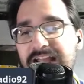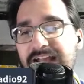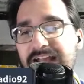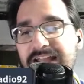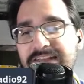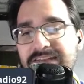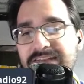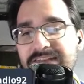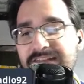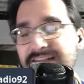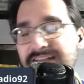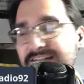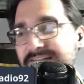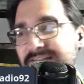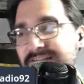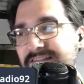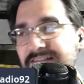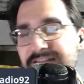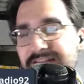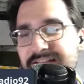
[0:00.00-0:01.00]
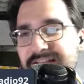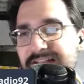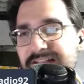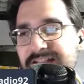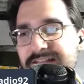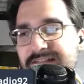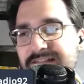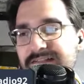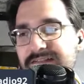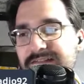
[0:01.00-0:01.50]
I think
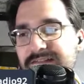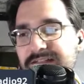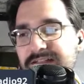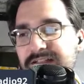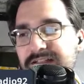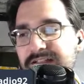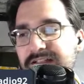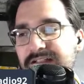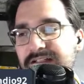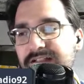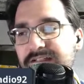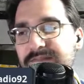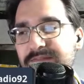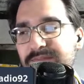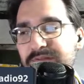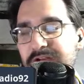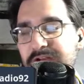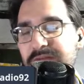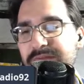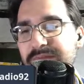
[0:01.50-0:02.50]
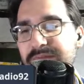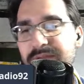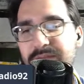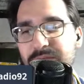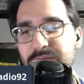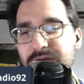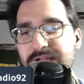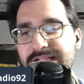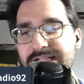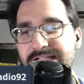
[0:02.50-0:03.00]
he's probably
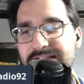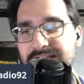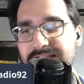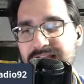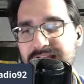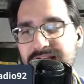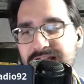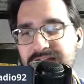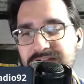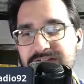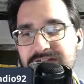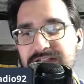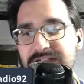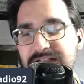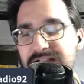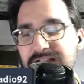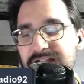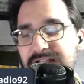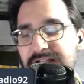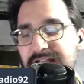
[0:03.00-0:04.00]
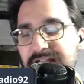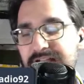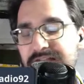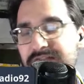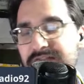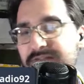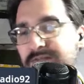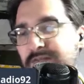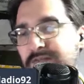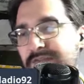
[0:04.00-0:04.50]
winding down.
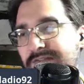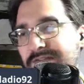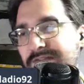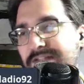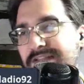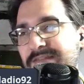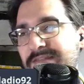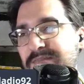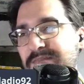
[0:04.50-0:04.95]
It's